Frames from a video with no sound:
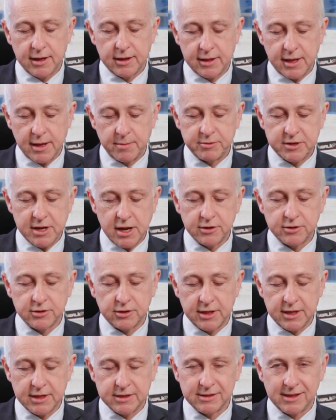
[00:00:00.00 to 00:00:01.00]

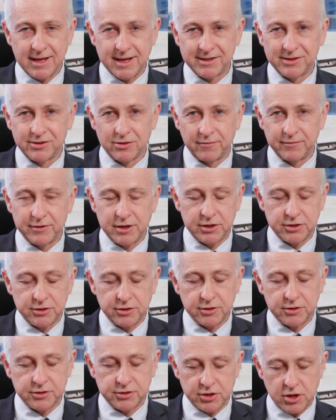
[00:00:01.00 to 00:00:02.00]
potentially is less soft
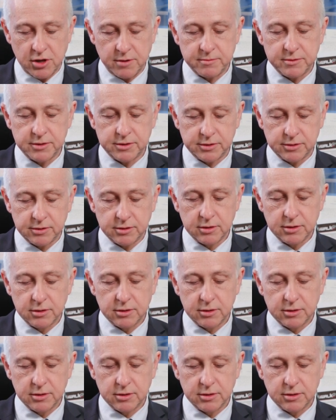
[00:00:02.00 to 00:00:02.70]
tissue disturbance.